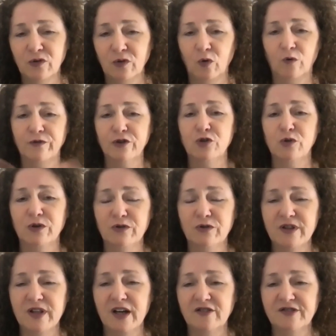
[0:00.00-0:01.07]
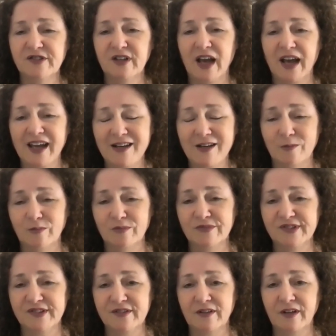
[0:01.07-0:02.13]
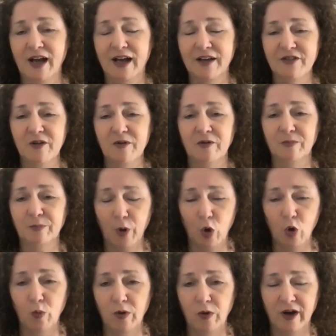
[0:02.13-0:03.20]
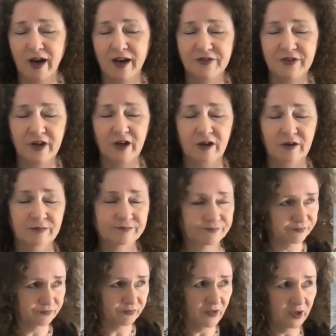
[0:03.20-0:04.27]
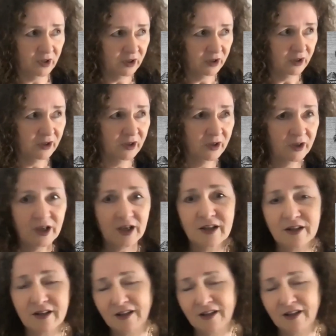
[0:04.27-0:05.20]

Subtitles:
over 200,000 items at the Pope, or at the in